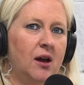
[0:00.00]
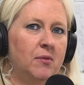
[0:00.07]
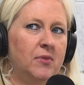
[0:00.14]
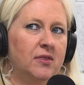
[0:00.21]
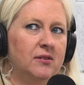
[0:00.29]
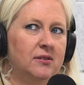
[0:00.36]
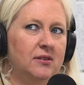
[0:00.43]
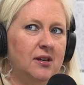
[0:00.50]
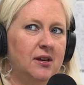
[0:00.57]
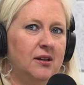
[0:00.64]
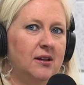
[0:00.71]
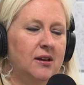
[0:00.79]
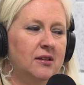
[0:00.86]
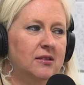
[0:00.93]
time in the
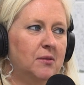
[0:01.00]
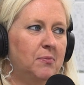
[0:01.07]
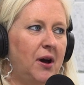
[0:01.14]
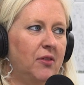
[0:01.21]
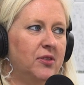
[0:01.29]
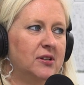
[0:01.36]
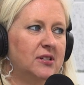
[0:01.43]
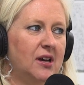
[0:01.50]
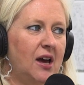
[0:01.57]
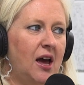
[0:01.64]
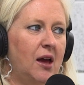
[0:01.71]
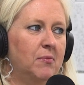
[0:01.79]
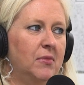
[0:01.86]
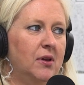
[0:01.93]
seat. It's about the
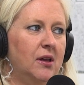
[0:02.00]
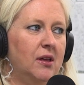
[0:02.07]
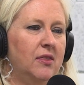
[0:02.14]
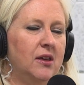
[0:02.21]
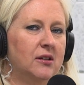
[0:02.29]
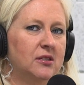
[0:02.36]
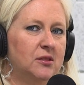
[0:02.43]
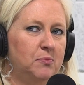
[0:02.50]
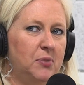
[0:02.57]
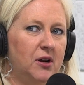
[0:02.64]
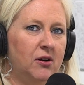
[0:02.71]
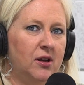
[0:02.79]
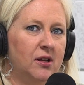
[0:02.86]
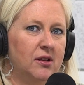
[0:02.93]
time in the
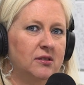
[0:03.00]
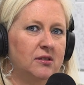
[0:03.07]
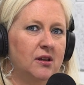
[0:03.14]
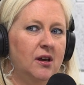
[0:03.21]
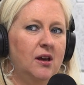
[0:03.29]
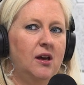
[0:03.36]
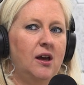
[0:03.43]
experience